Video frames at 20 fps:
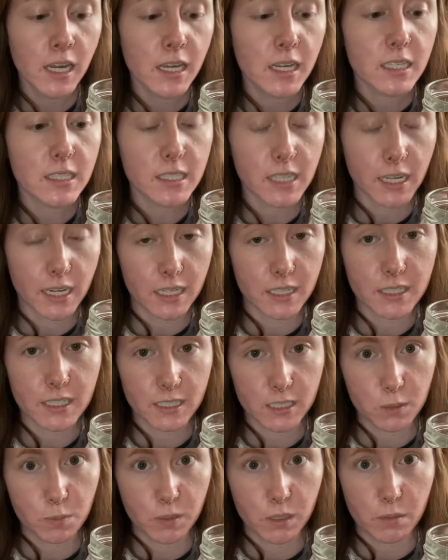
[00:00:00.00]
science
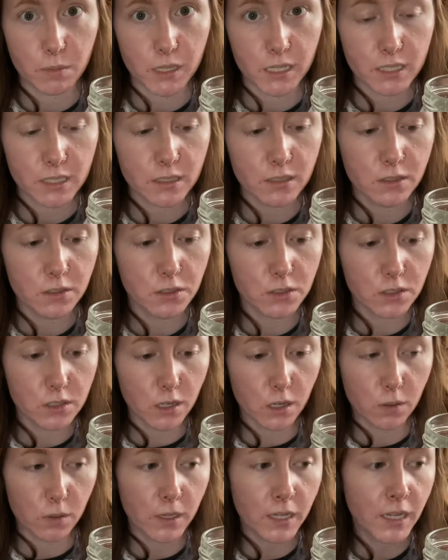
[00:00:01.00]
experiment.
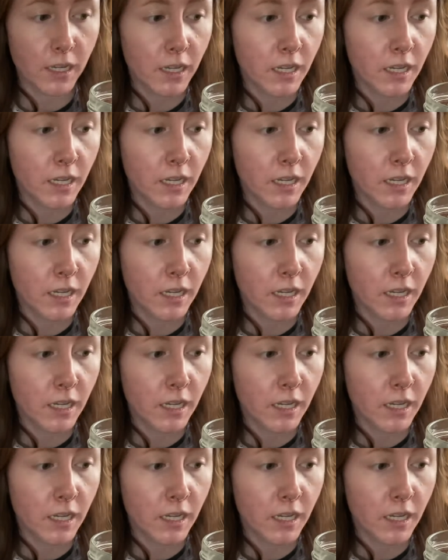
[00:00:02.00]
So